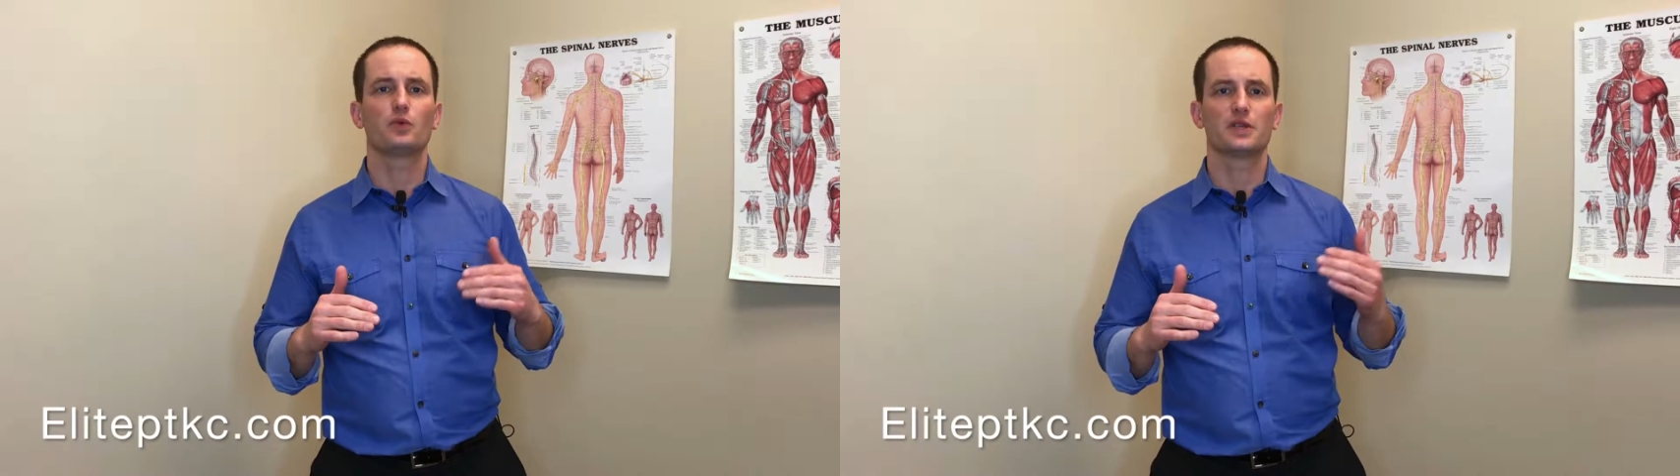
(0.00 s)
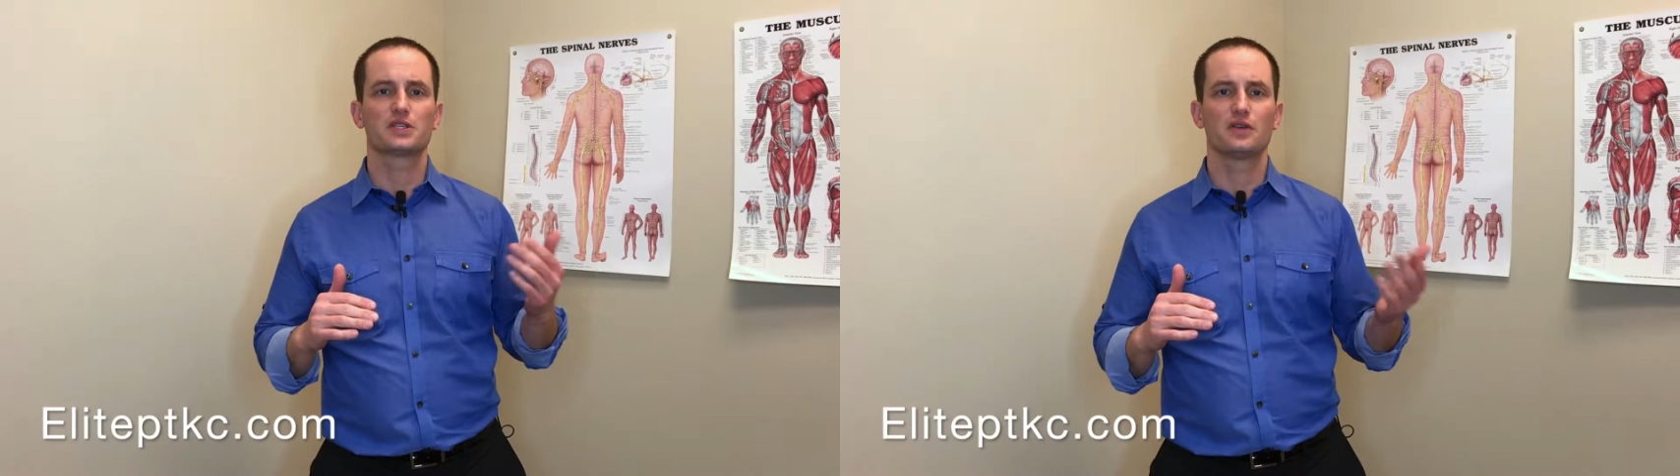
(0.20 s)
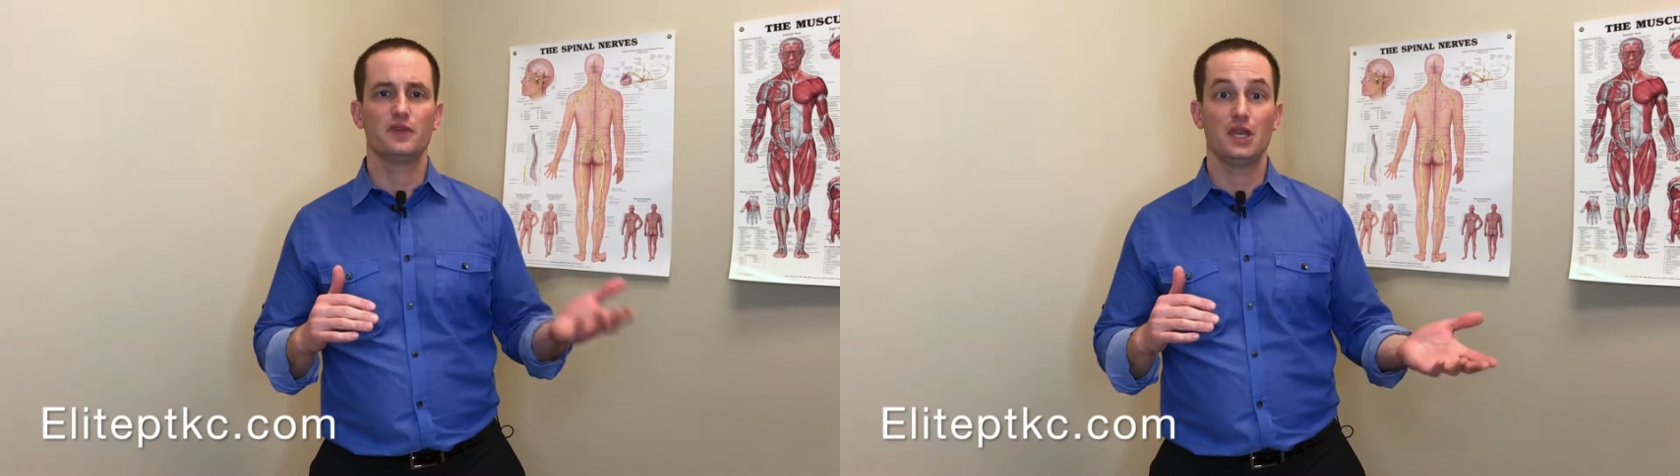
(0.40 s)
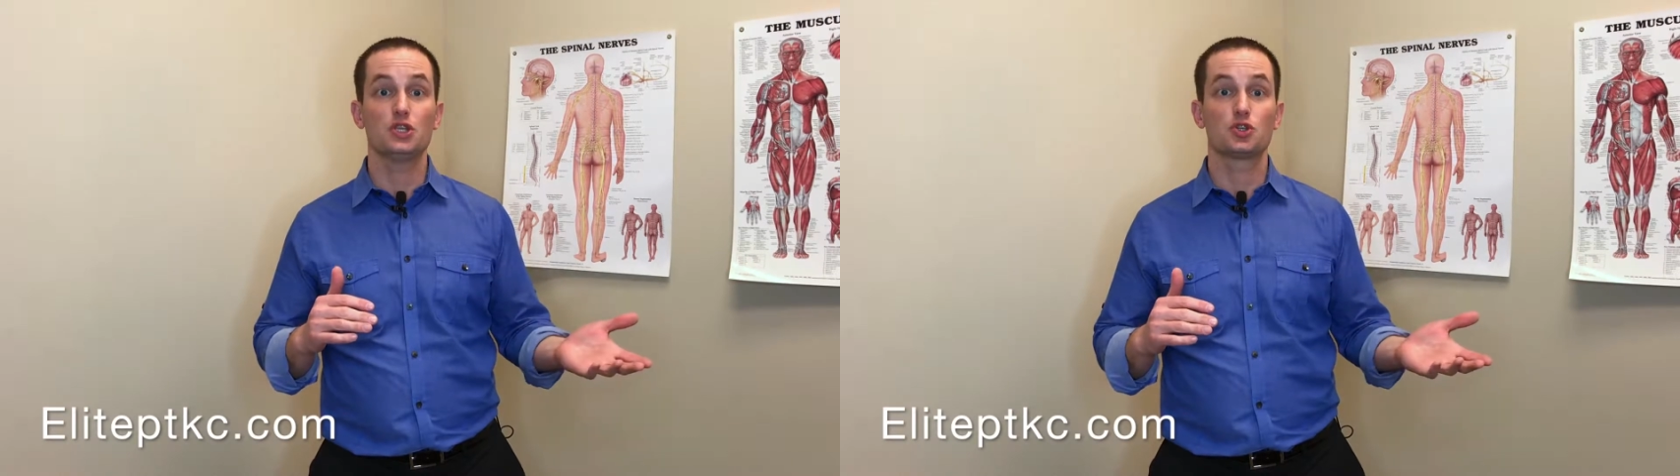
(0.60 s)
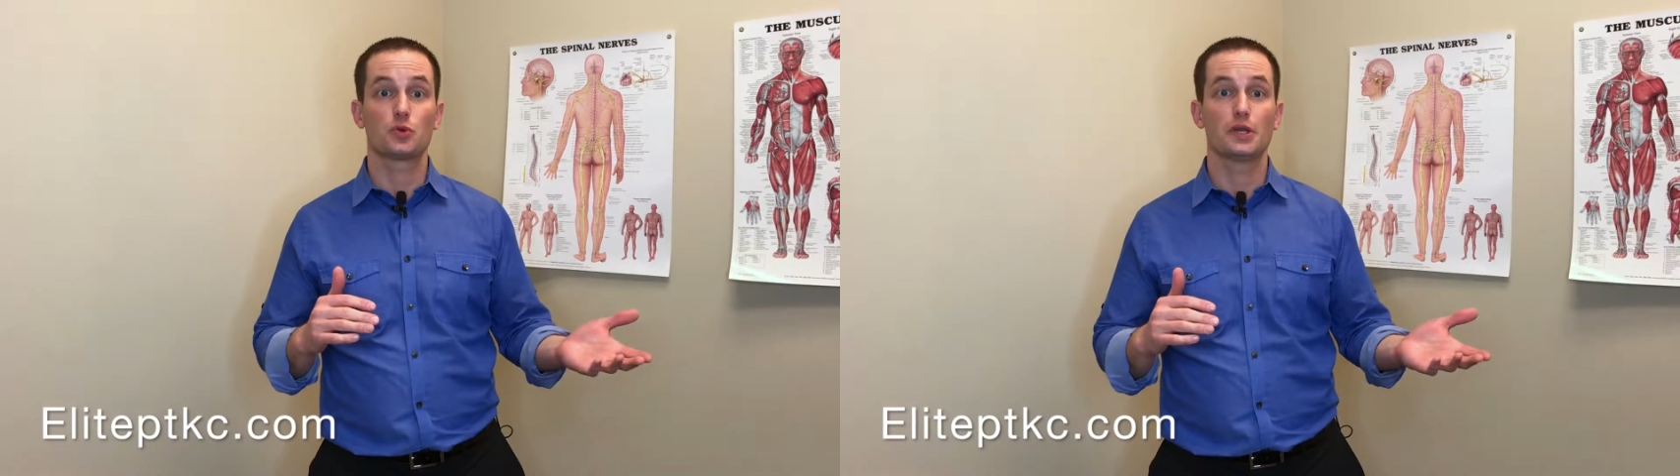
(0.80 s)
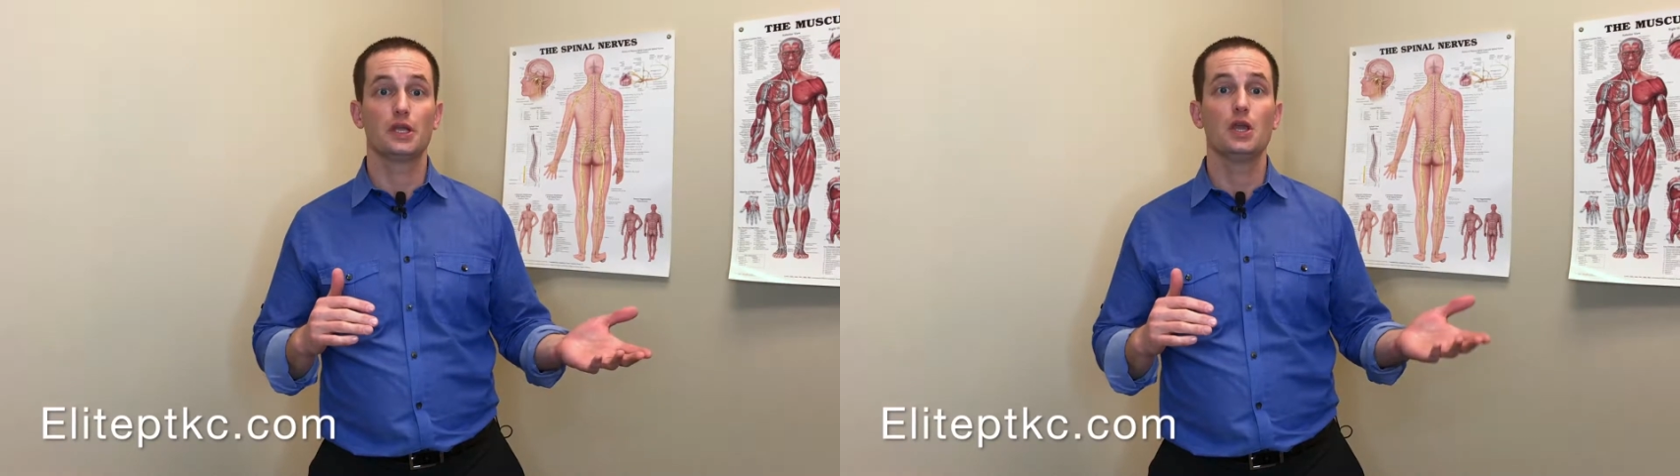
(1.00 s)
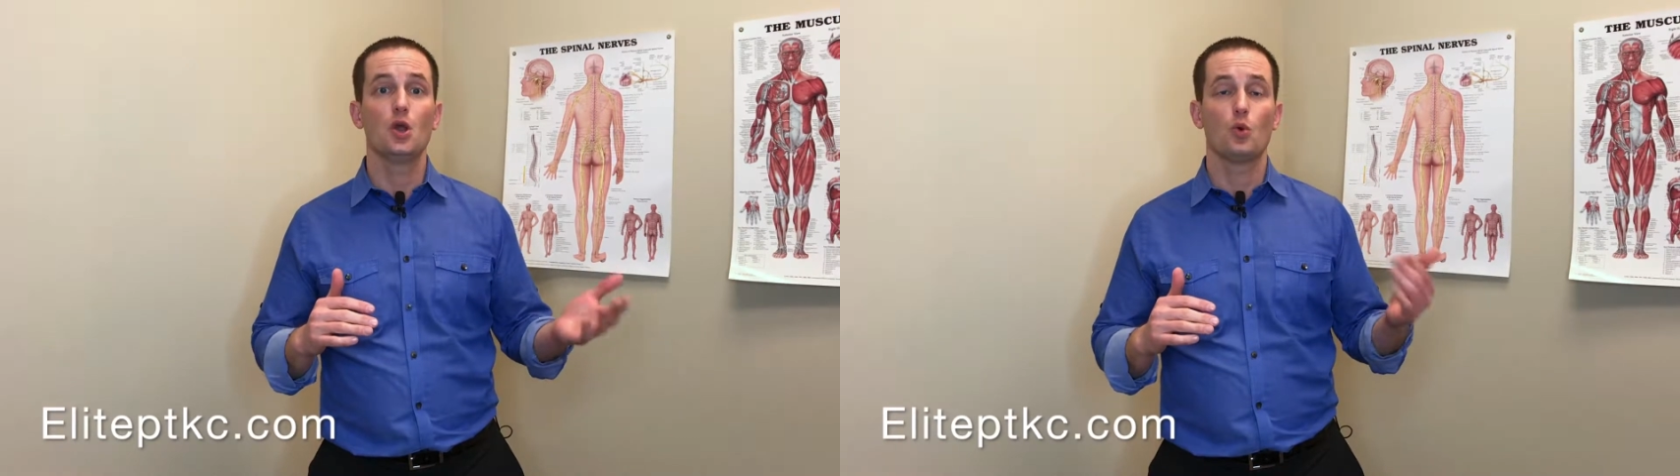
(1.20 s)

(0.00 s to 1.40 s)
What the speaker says: risk of injury